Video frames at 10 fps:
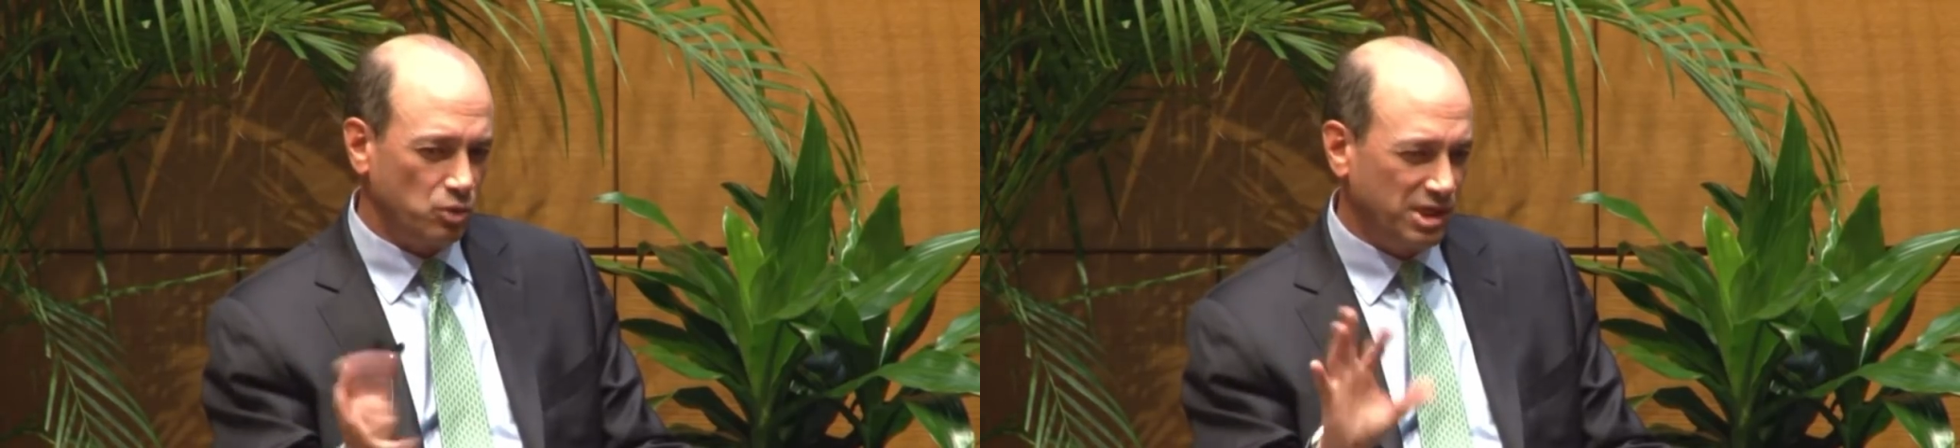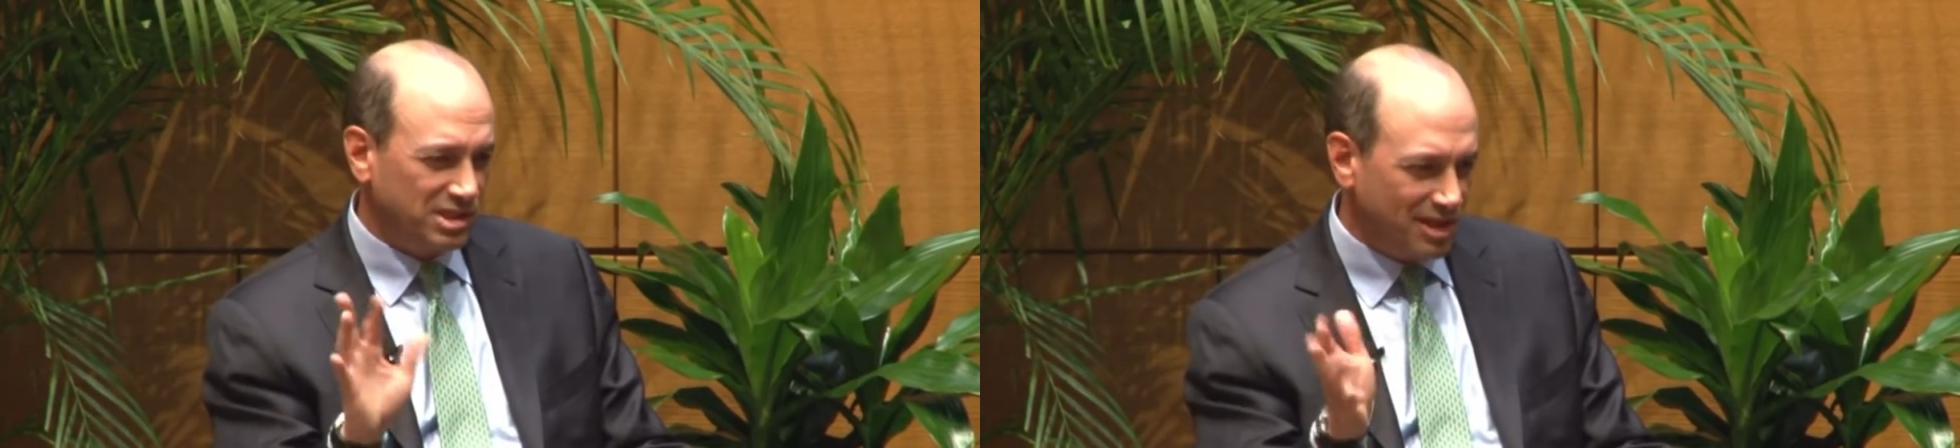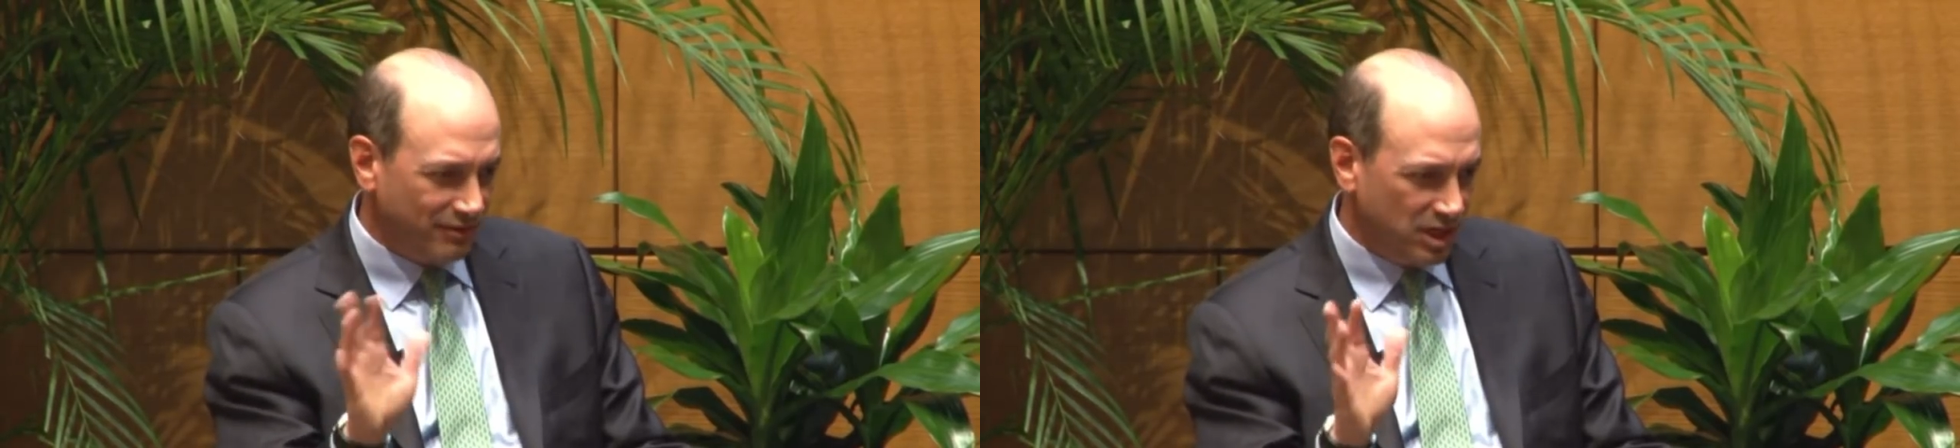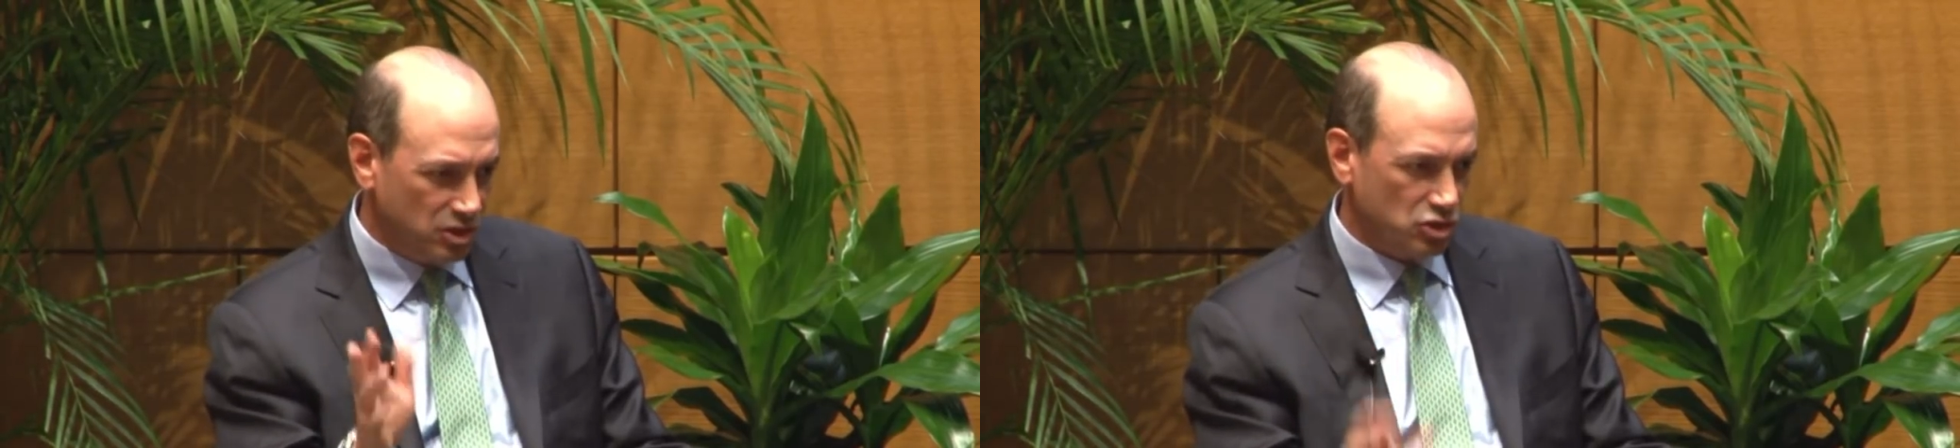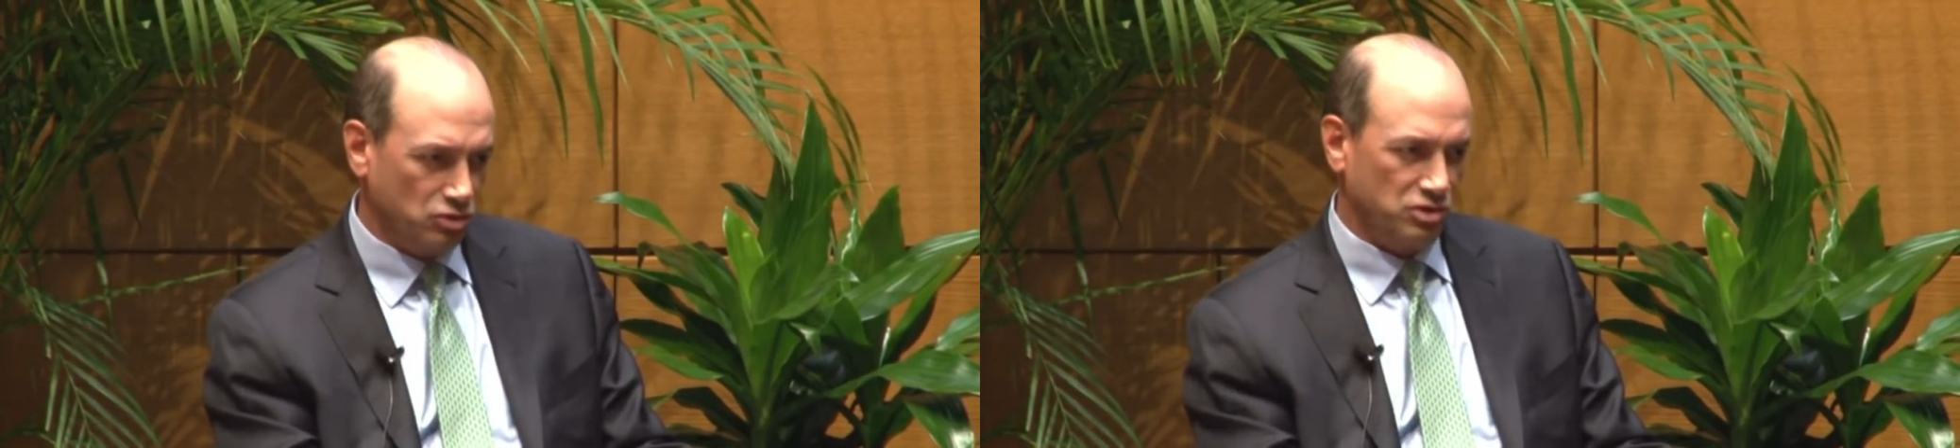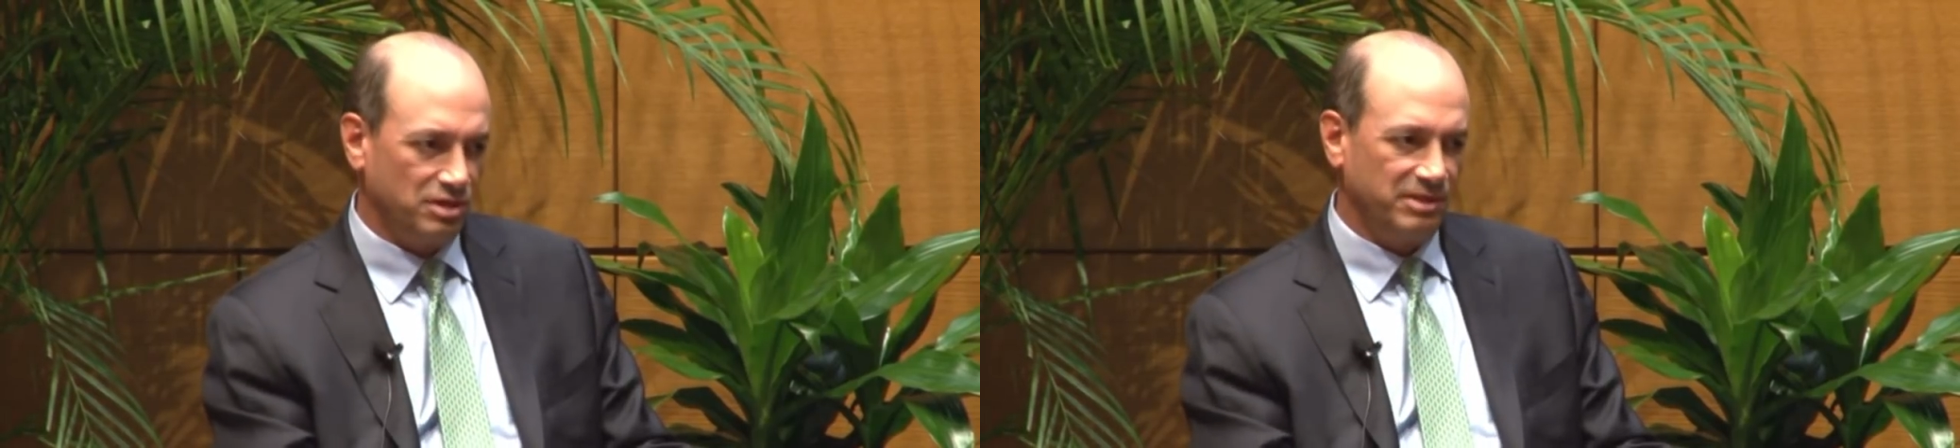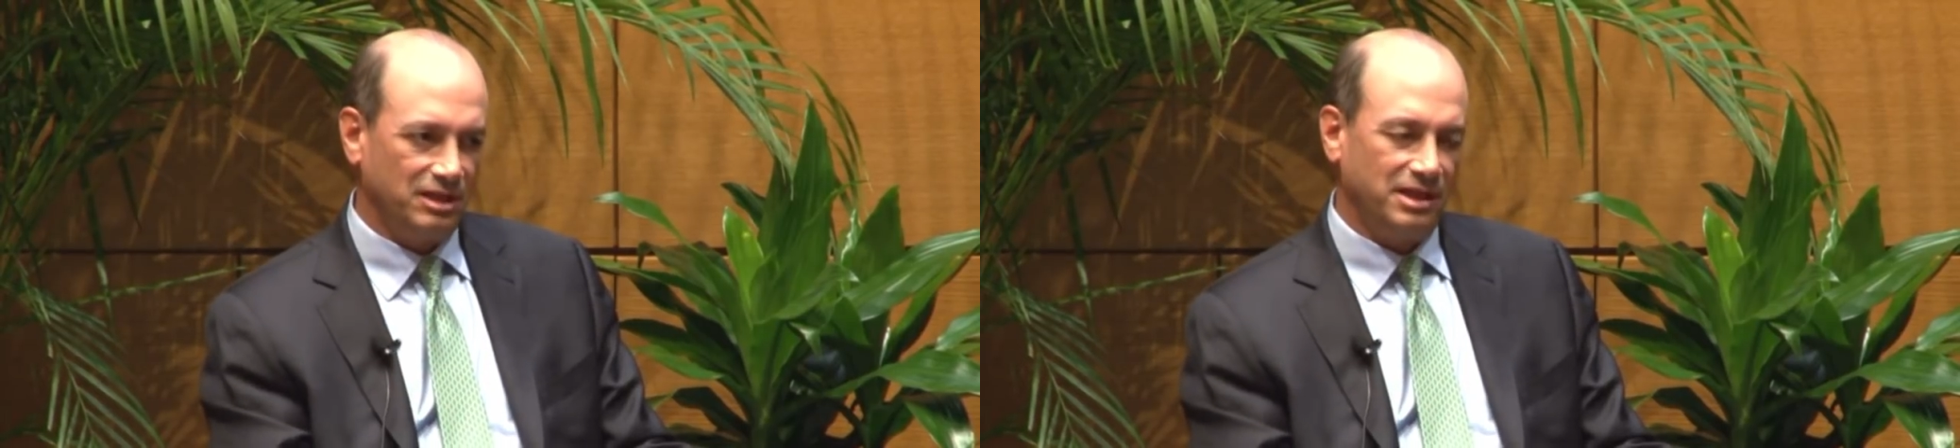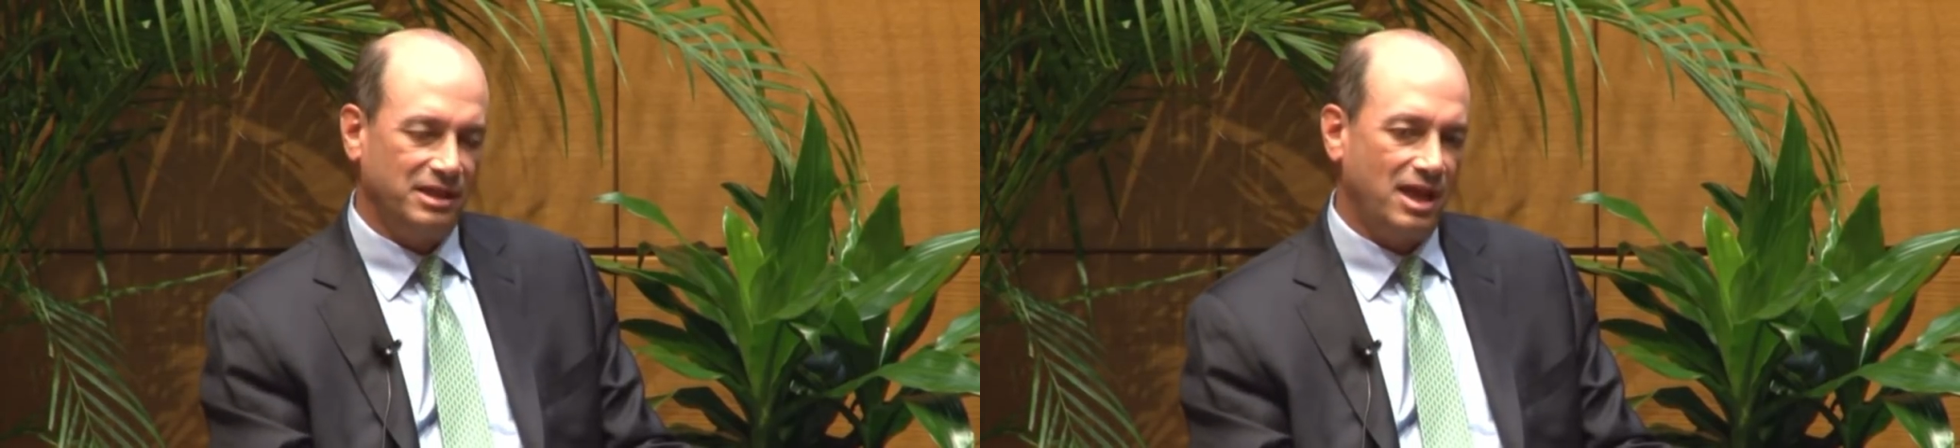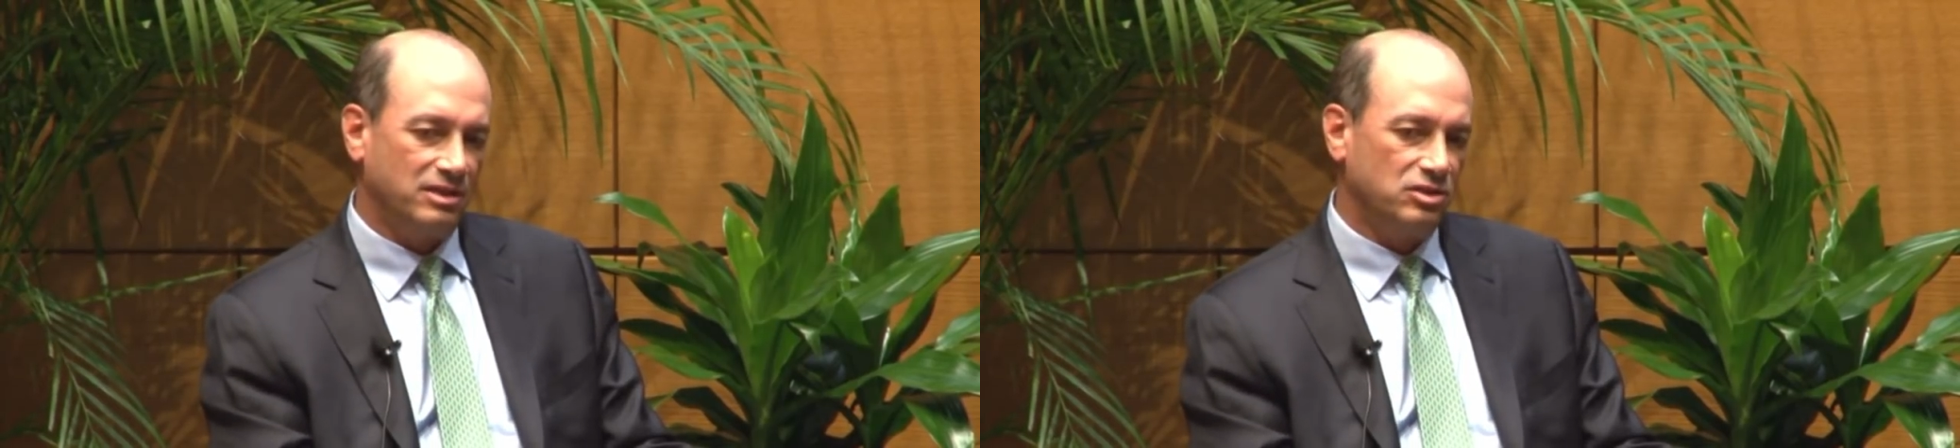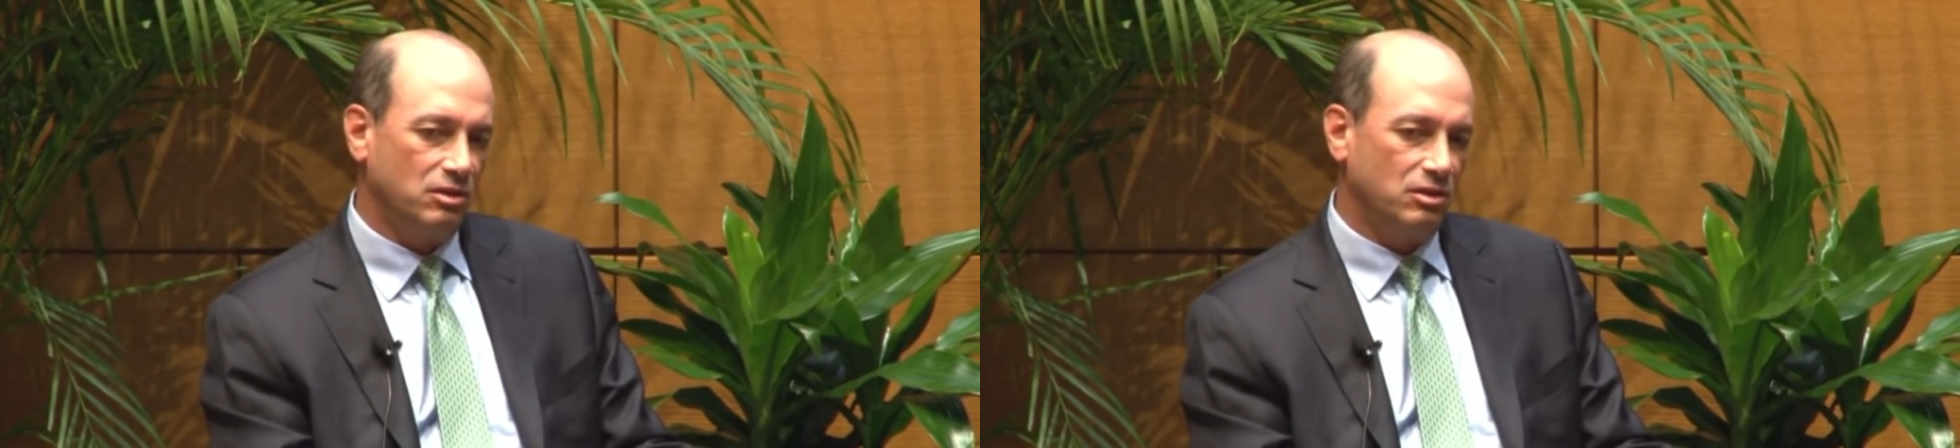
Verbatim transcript: 27-ish or something like that.